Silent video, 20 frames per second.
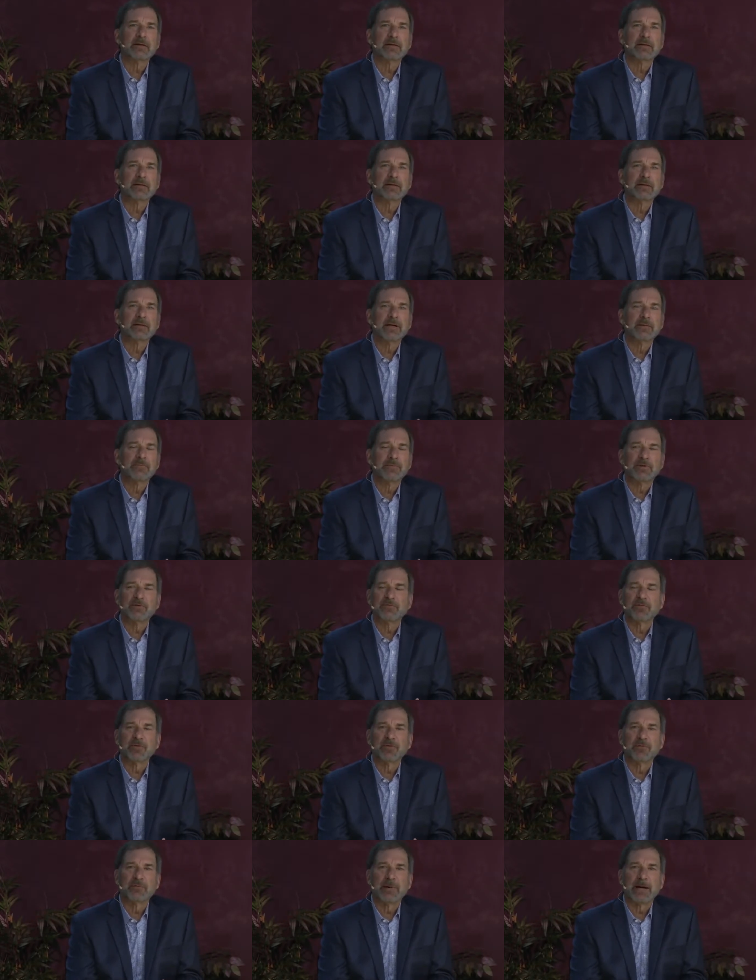The template
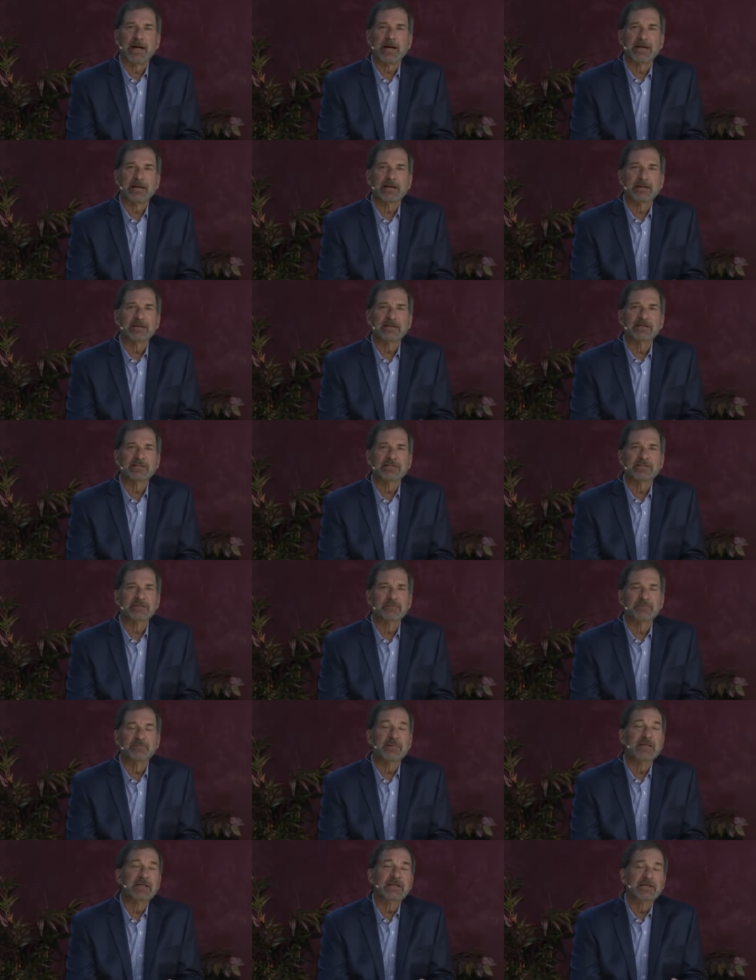for the body is
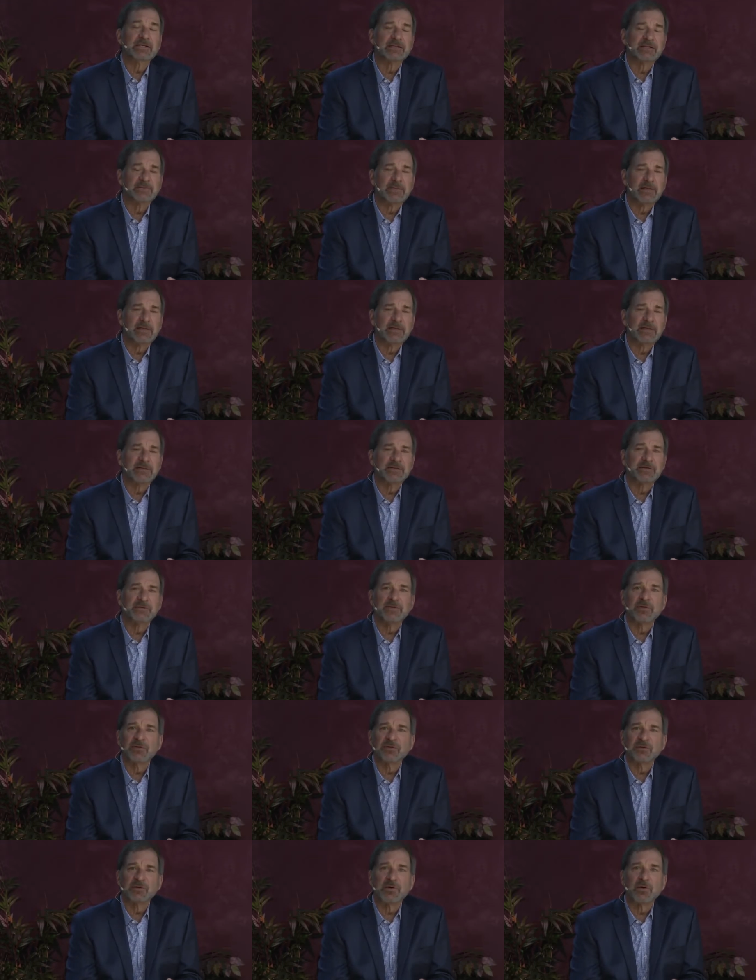millions and millions of
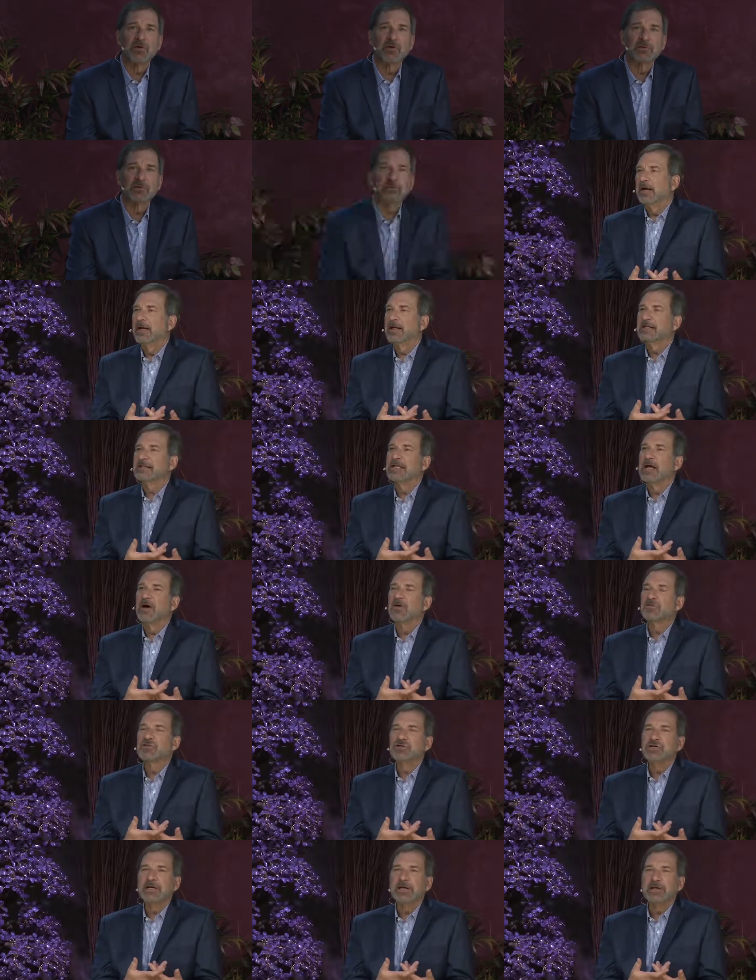years old, and it's now
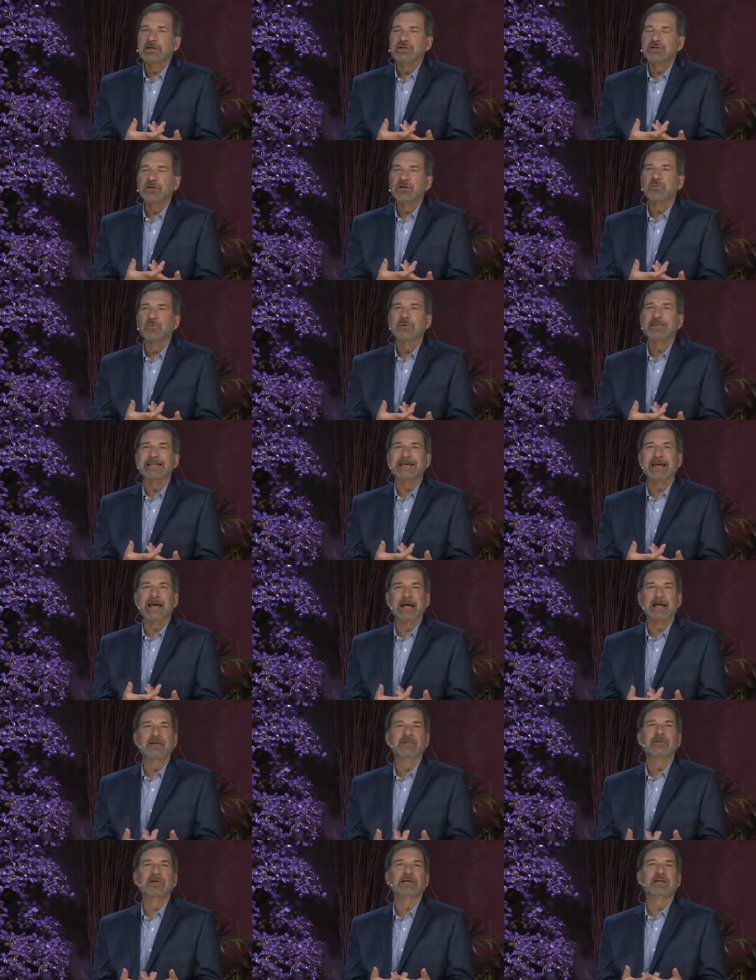changing with the
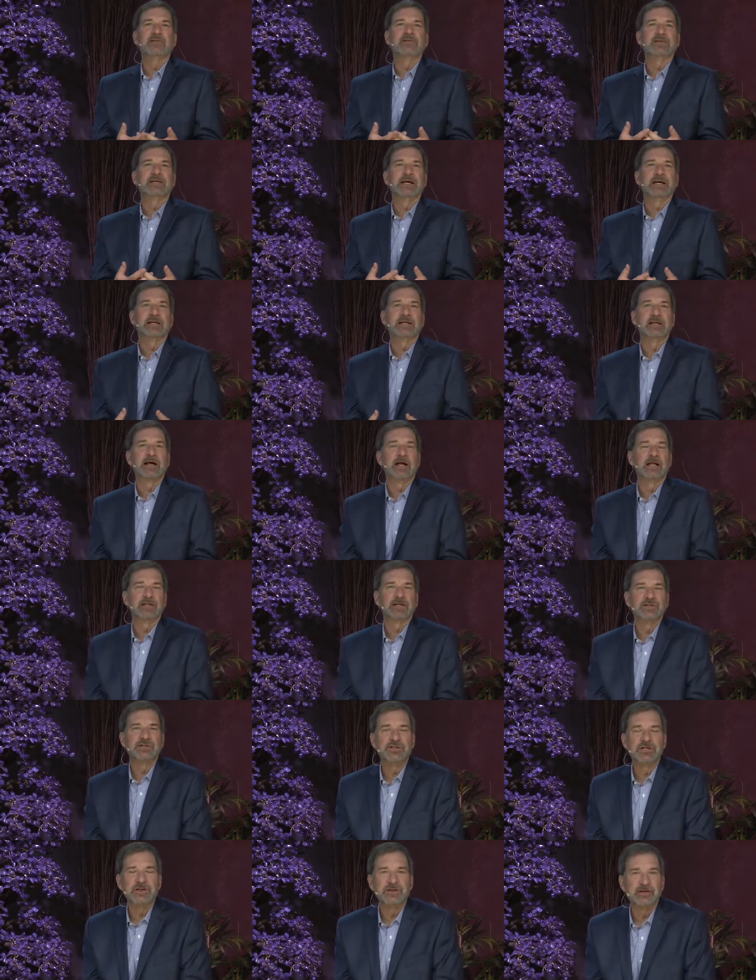advent of
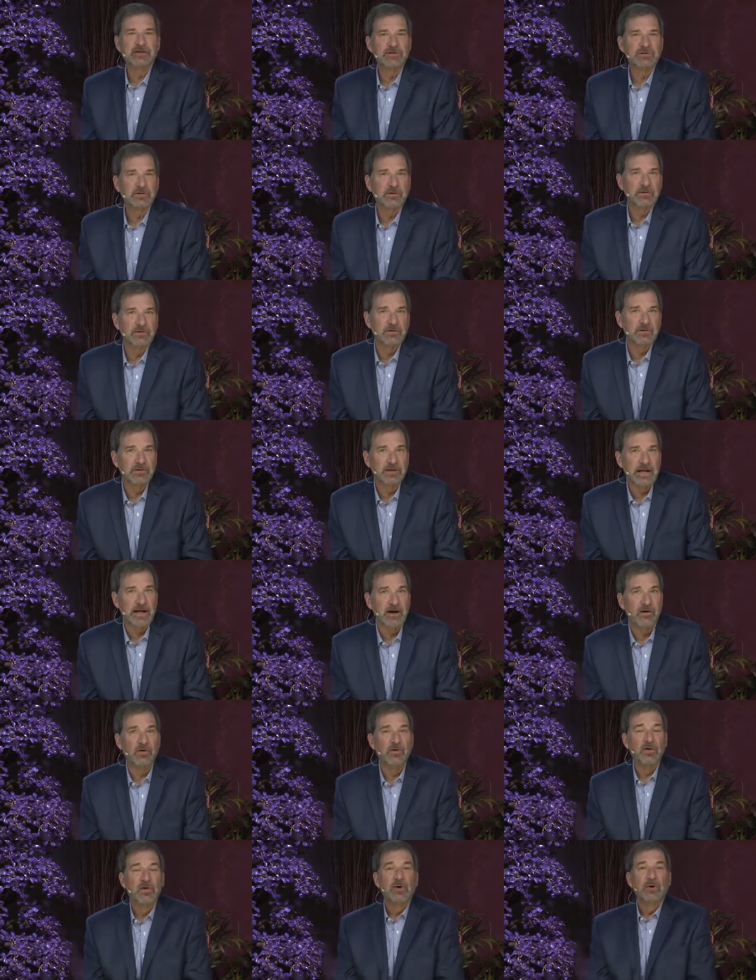technology that's going to
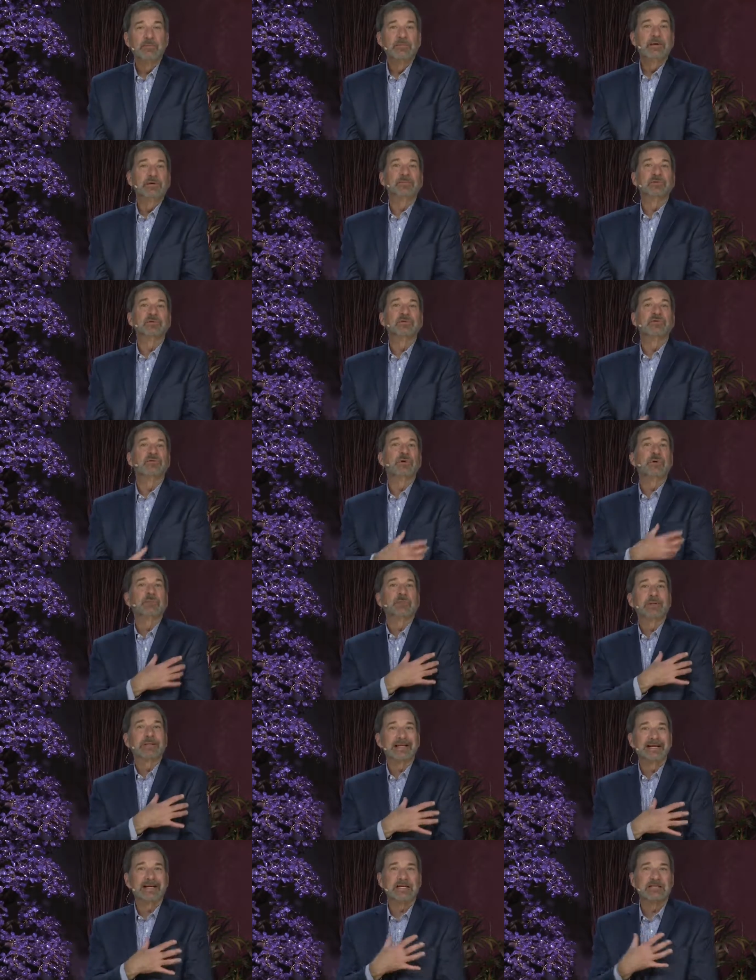allow people to
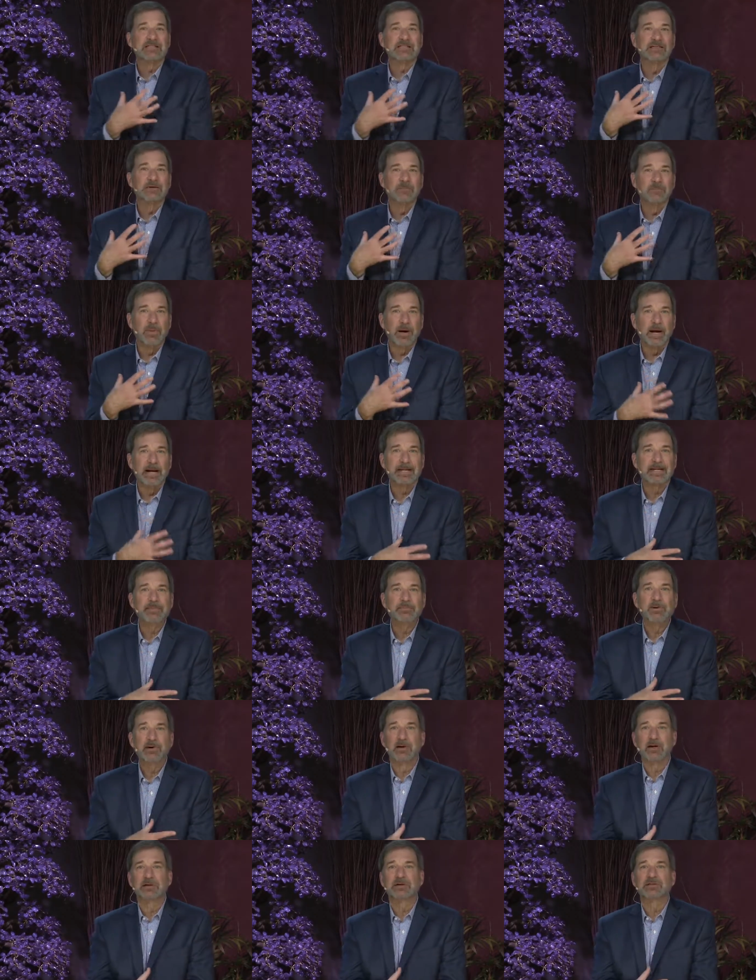replace body
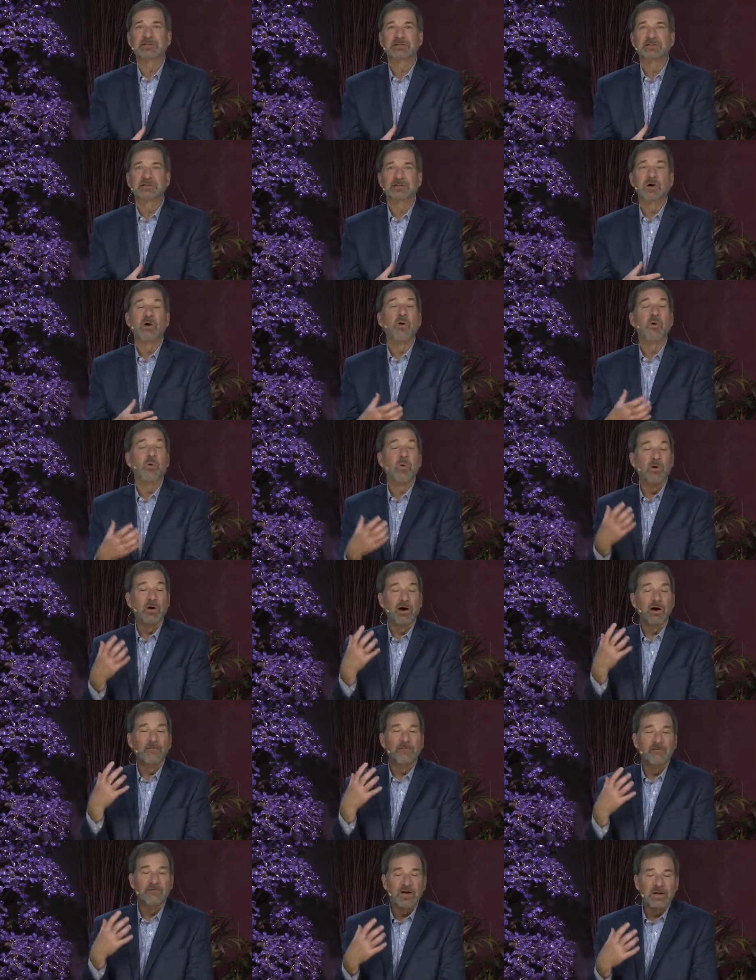parts or
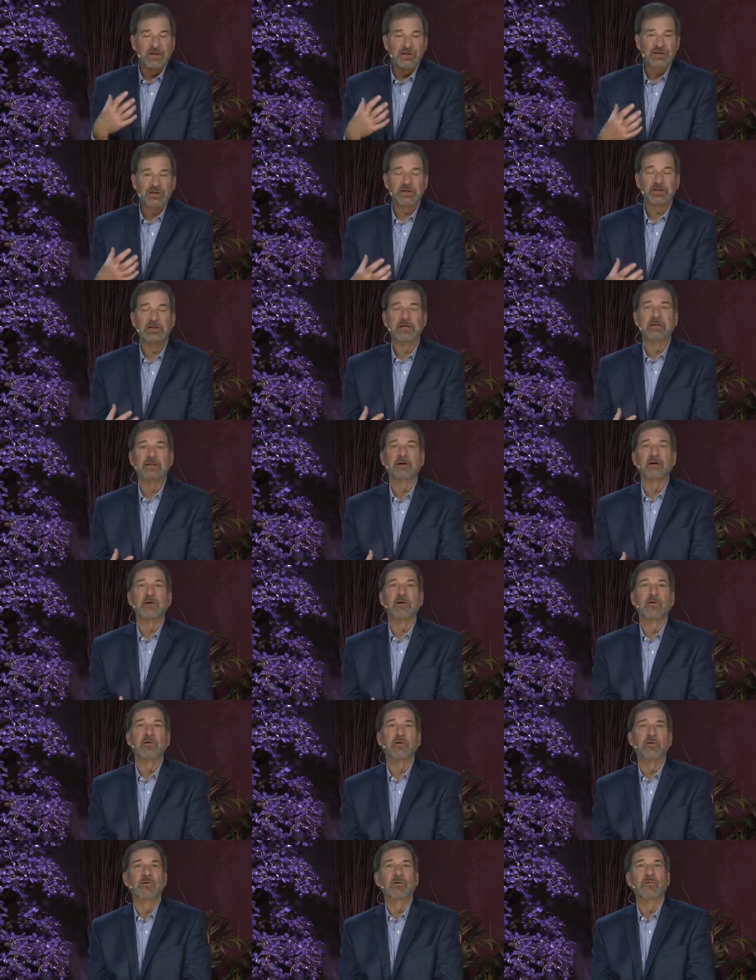eventually their
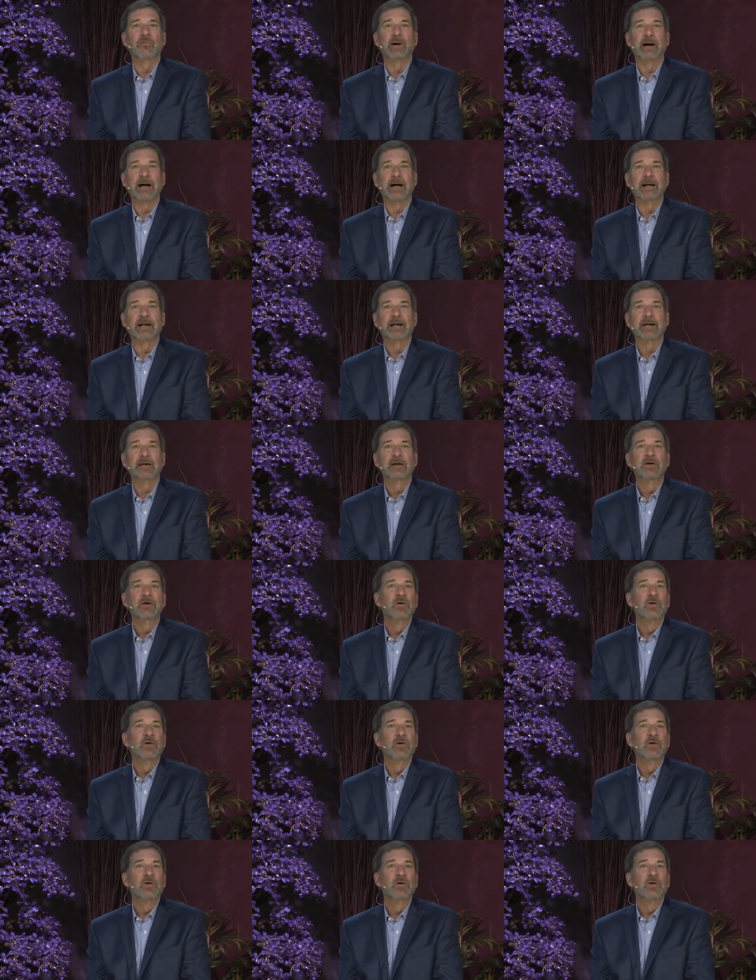whole body